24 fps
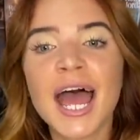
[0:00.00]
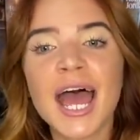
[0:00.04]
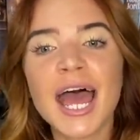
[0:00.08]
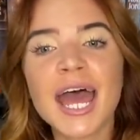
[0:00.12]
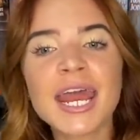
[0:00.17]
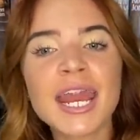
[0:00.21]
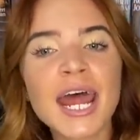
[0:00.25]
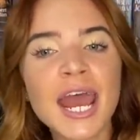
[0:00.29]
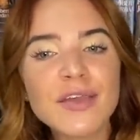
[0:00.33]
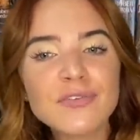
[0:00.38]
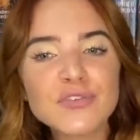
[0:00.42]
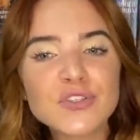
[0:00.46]

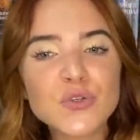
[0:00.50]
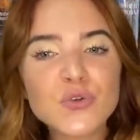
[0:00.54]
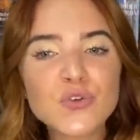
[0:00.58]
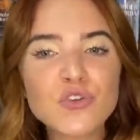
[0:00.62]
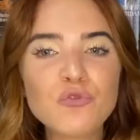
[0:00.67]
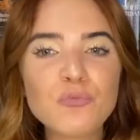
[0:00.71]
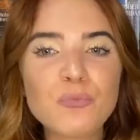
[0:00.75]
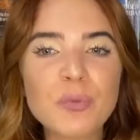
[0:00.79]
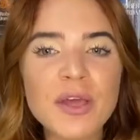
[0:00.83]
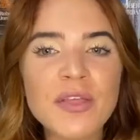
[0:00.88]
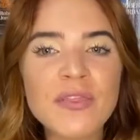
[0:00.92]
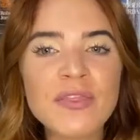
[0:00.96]
And I've sort
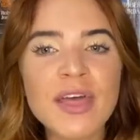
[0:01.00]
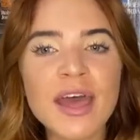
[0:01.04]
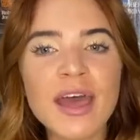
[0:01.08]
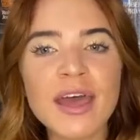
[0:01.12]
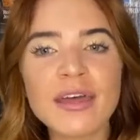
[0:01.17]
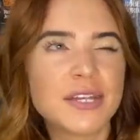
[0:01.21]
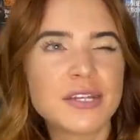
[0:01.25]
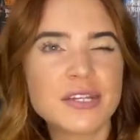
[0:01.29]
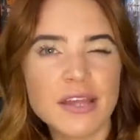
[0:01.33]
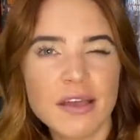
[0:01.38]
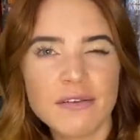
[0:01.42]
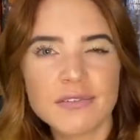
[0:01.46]
of been
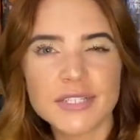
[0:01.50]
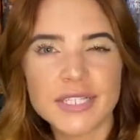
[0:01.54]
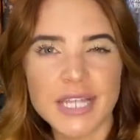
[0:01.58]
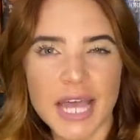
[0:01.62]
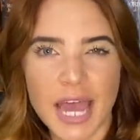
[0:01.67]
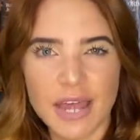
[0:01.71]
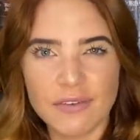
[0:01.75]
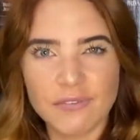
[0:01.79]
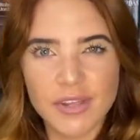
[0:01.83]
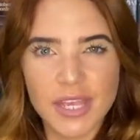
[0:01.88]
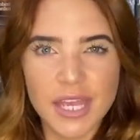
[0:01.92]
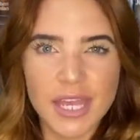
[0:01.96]
that devil's
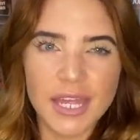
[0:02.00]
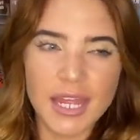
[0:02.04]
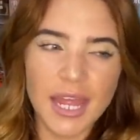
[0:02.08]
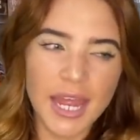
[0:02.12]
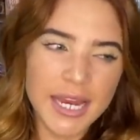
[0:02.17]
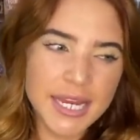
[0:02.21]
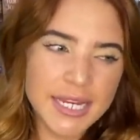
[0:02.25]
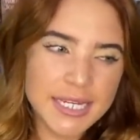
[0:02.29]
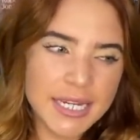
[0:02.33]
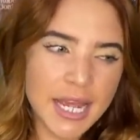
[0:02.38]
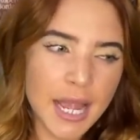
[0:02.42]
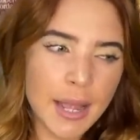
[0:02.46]
advocate.
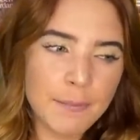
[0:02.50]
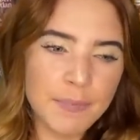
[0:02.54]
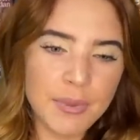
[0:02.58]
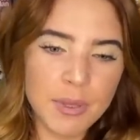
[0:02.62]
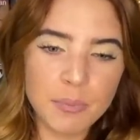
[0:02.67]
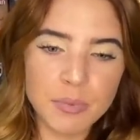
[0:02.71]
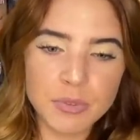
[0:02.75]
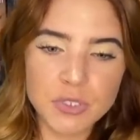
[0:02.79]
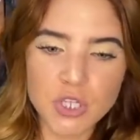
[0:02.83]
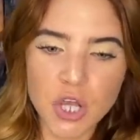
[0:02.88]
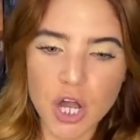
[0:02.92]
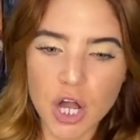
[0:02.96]
Anytime
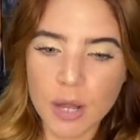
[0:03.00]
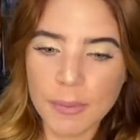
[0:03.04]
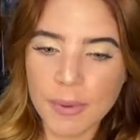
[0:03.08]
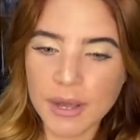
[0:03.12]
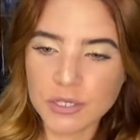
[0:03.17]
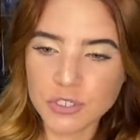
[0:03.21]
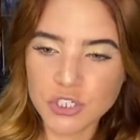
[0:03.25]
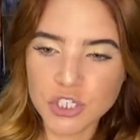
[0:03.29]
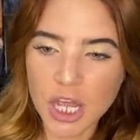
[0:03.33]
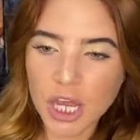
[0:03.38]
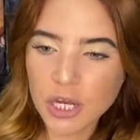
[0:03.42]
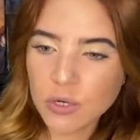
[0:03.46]
people talk
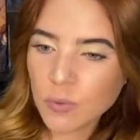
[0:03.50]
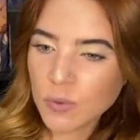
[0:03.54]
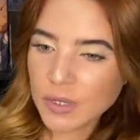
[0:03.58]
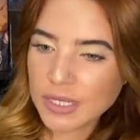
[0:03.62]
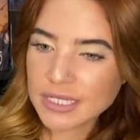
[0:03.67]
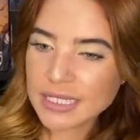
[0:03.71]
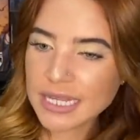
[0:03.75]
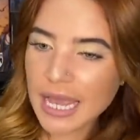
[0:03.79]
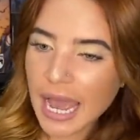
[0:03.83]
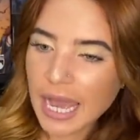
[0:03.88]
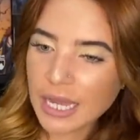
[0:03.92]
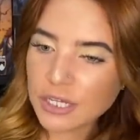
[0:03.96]
about John
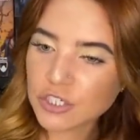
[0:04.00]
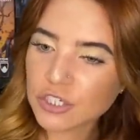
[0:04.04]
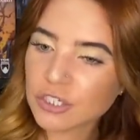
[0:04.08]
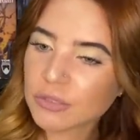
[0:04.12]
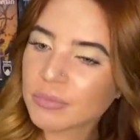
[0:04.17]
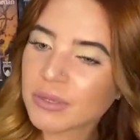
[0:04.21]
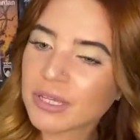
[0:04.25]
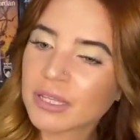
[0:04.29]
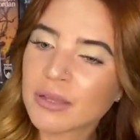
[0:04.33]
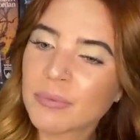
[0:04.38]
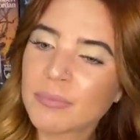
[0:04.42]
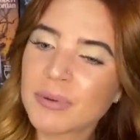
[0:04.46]
Gwynn's action
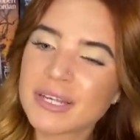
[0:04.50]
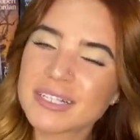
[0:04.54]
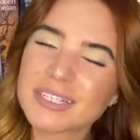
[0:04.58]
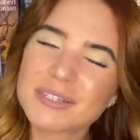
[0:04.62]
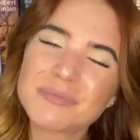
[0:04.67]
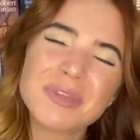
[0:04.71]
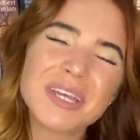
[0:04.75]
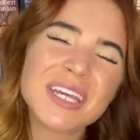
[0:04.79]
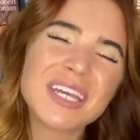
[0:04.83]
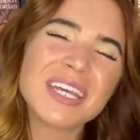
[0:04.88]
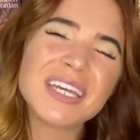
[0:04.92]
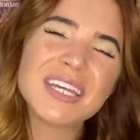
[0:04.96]
being the best, I'm
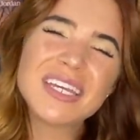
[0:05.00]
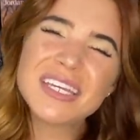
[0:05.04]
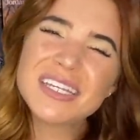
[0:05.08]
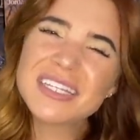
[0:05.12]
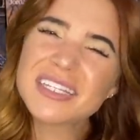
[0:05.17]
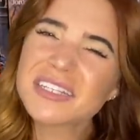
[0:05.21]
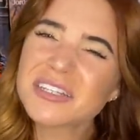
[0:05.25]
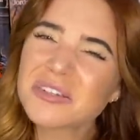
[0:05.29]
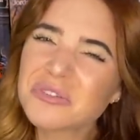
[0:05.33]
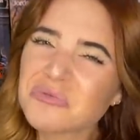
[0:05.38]
like, is it